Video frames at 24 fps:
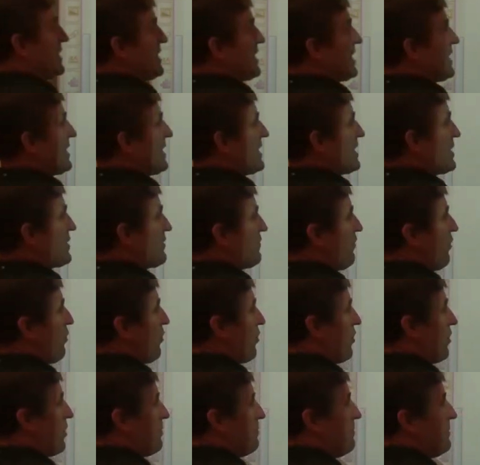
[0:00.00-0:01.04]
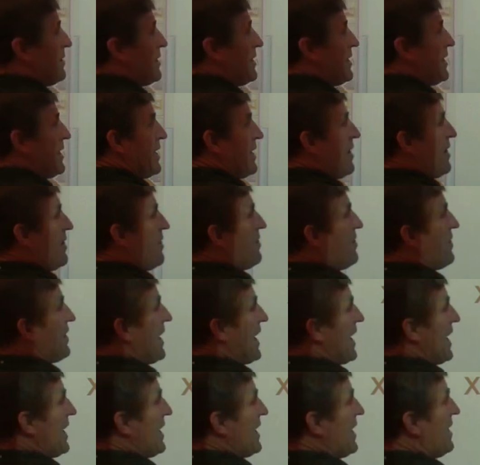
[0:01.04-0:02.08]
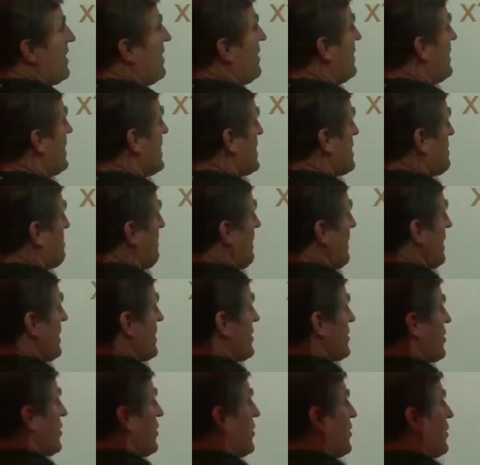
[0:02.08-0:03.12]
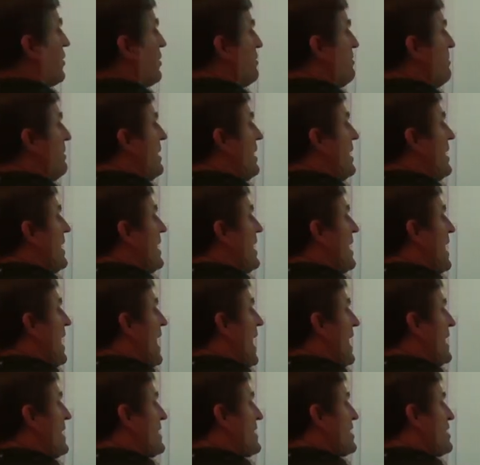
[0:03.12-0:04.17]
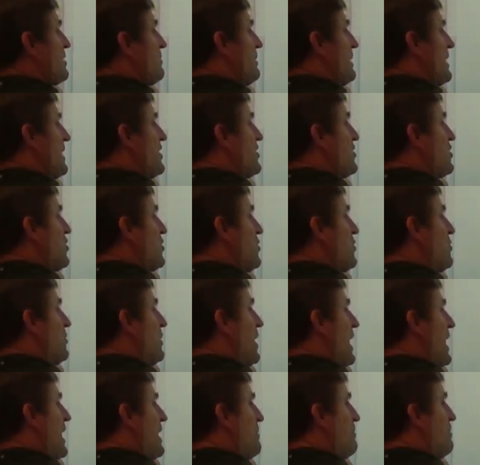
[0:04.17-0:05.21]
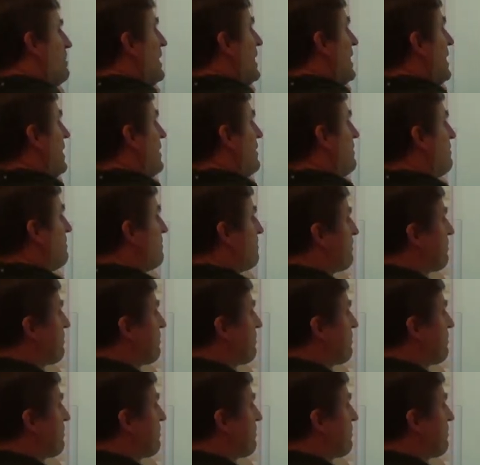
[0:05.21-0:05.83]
is in this form, then this middle term has to be 2ab.